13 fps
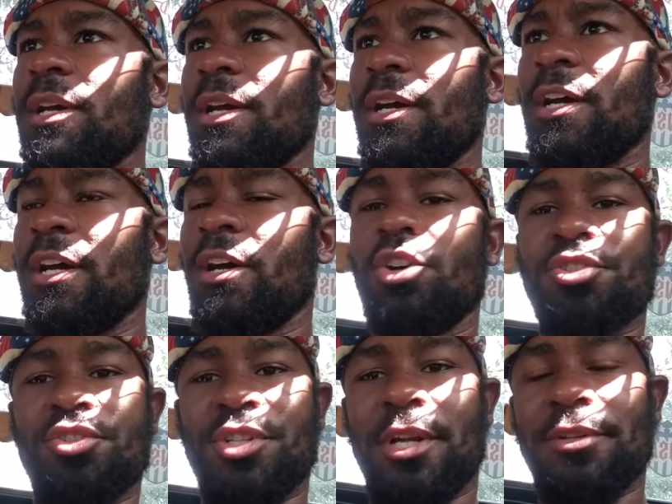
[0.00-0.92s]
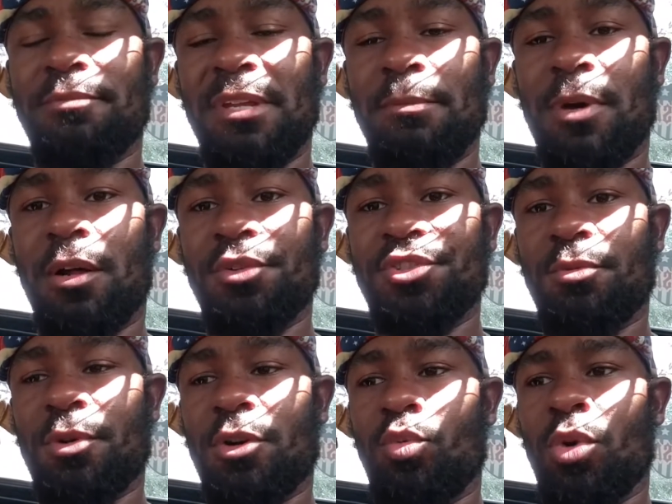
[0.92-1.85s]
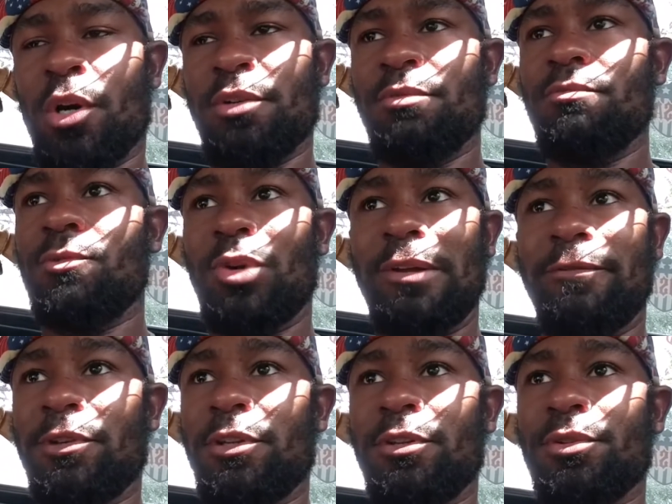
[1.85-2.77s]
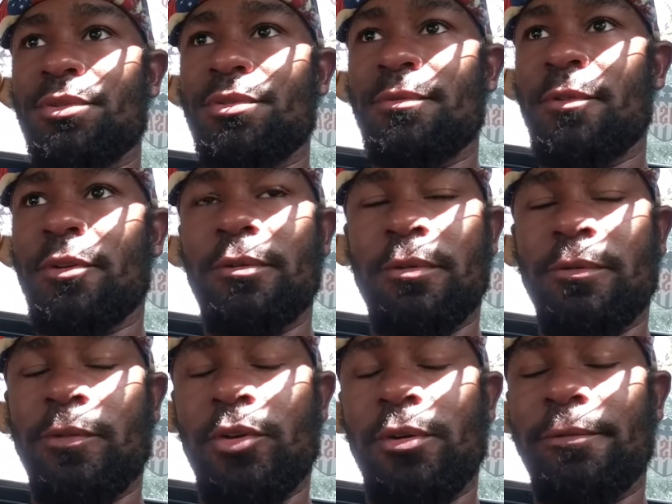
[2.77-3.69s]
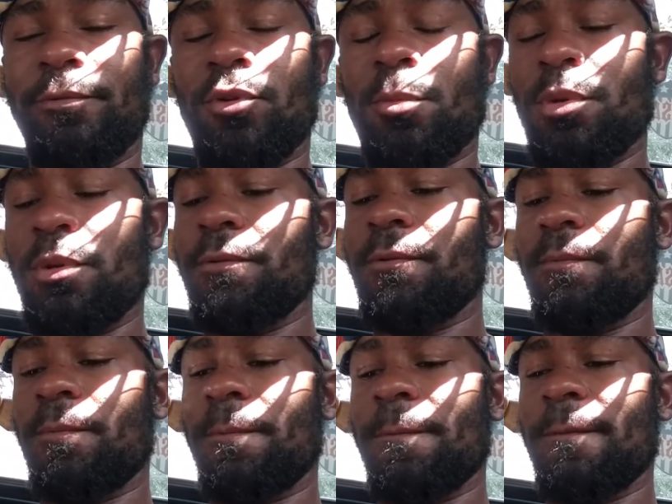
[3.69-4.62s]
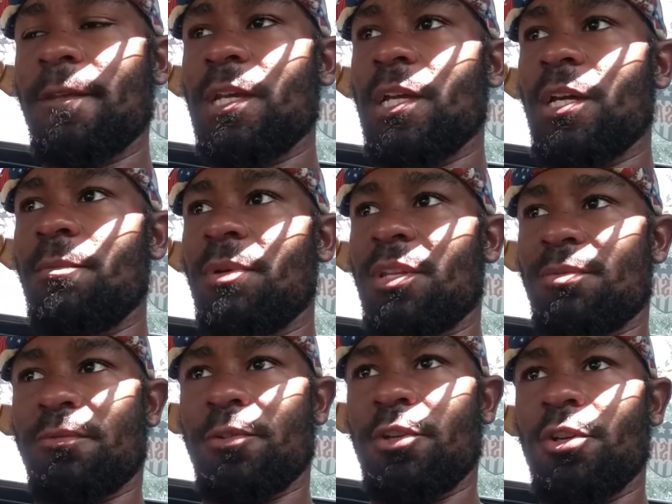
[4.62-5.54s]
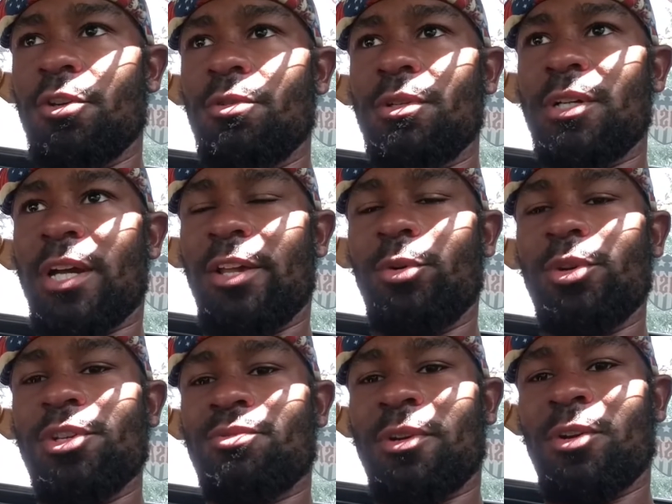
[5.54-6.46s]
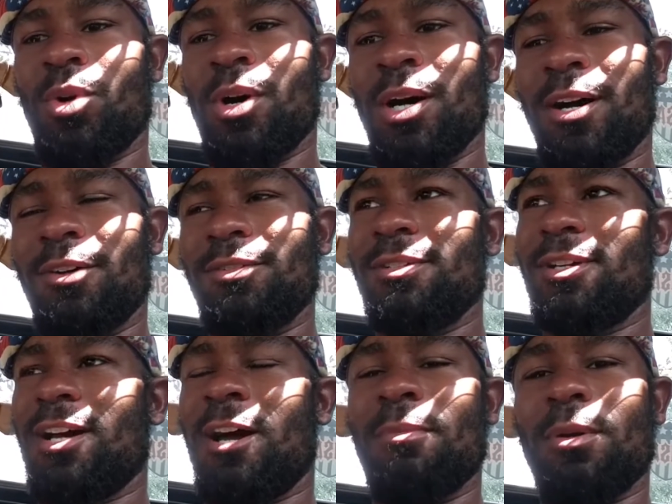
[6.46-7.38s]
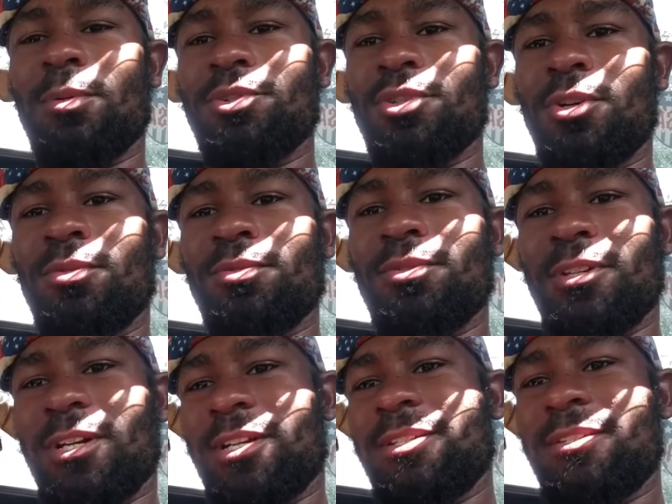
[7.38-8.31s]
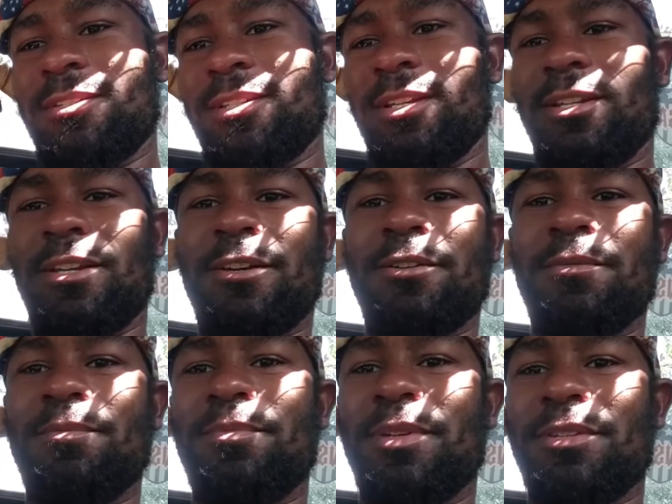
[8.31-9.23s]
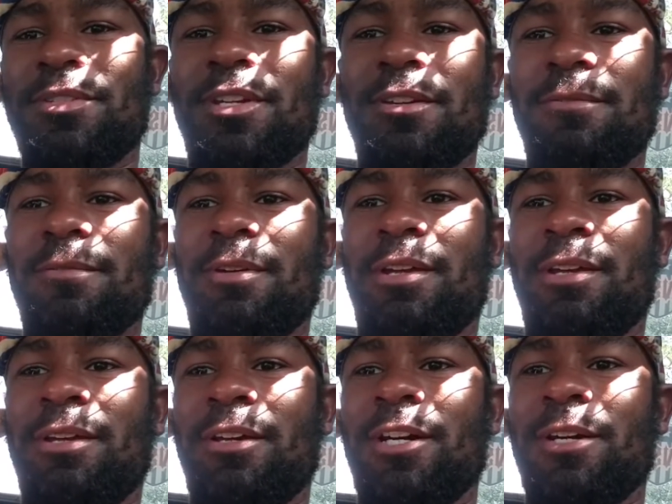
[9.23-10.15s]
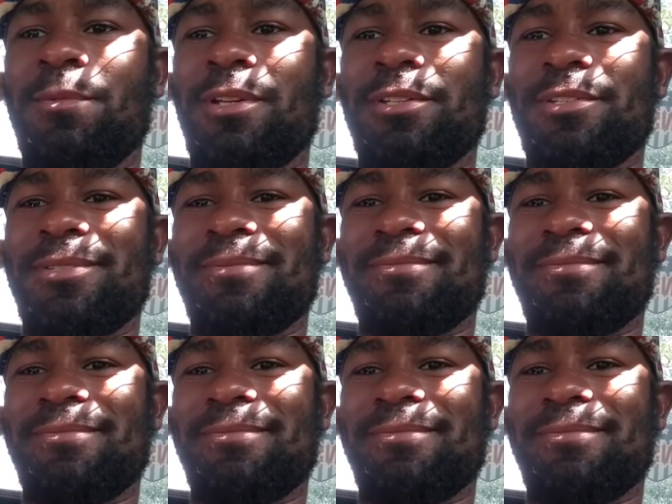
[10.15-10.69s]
Also shout out to Memeology 101. Great videos. They're very informative. But that's my video, Coyotes Running Wild. I'm Edward Jones. You guys take care, be safe, and God bless.